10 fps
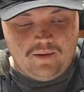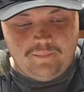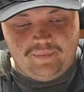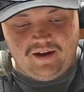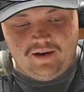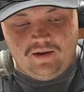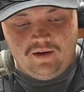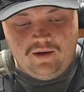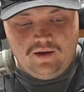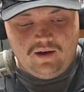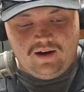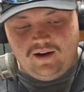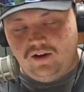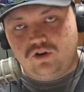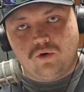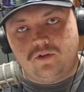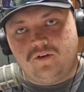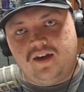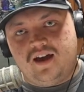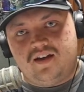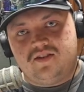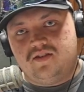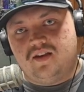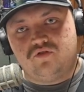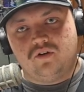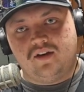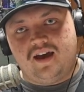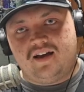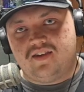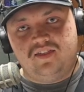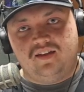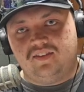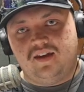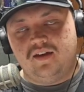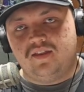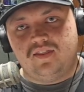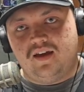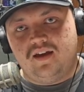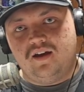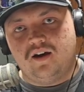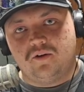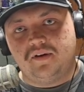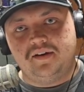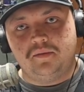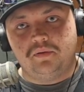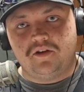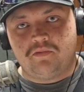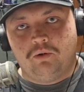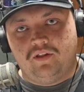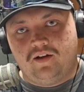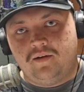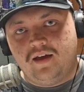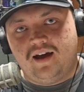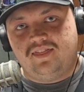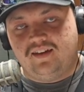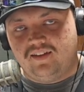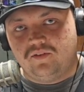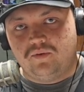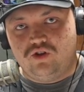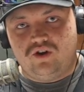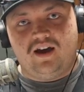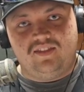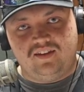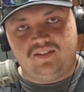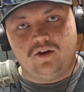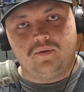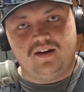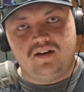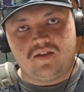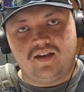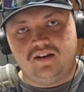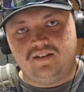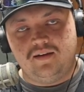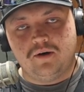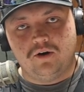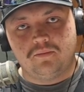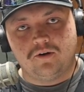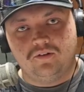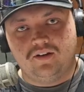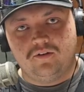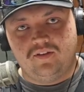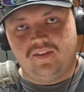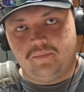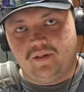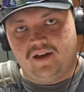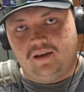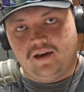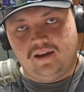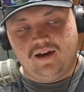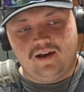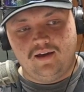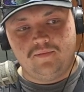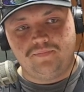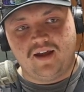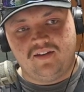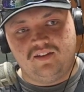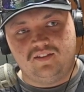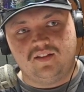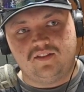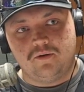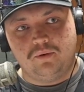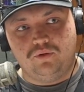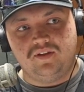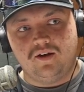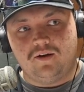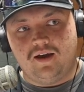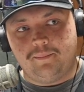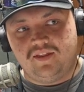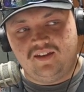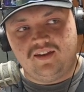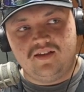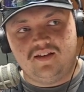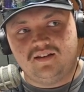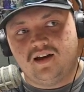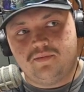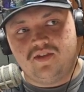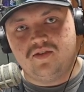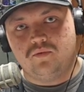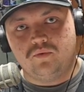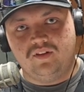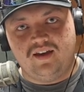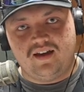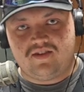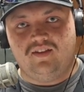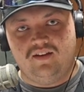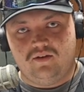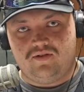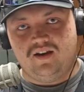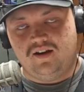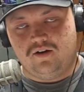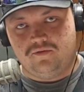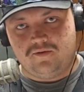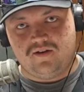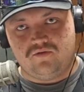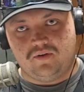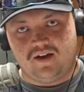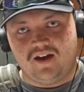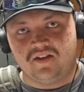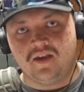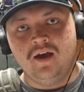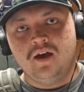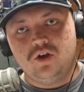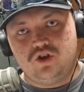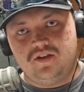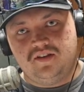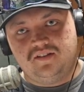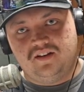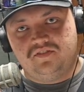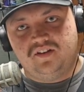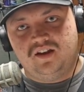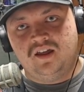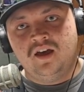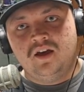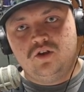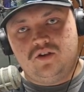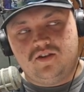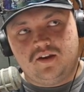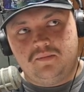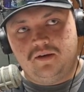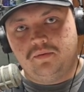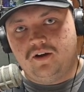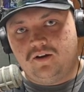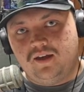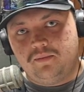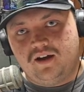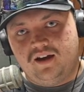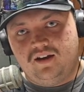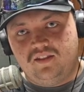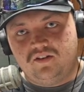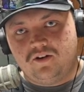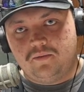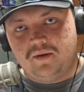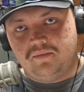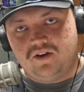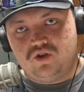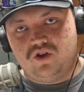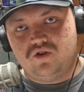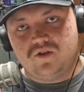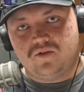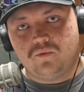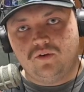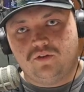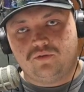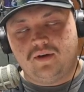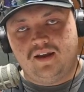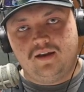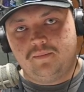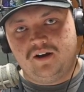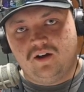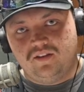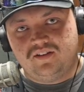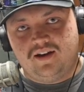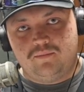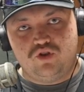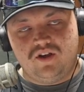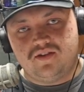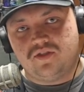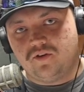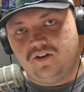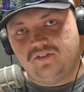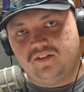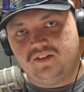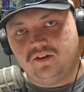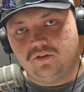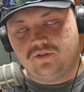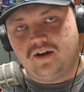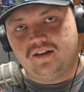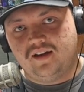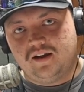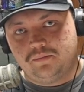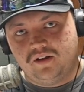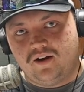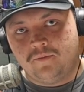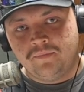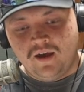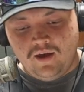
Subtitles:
But Northern Cass and Central Cass, I think they are ready to play spoiler, I think, in the region. I think they're ready to send a team home earlier than they planned on. I think that they're both geared up. I think Izzy Thompson's a really excellent outside hitter for Central Cass. She's a ton of fun. She's going to be a player to keep an eye on in the tournament because she's just a real threat. I mean, all the time. She's a 35 kill threat kind of player.